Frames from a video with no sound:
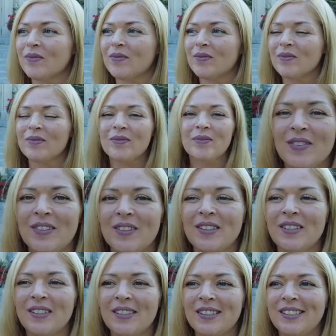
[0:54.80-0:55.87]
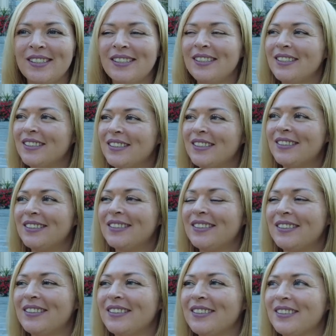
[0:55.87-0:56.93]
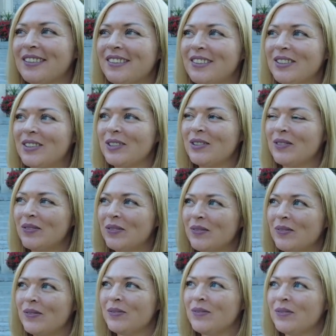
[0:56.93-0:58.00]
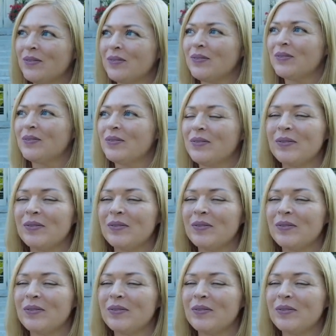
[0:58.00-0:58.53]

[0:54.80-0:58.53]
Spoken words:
(not speaking)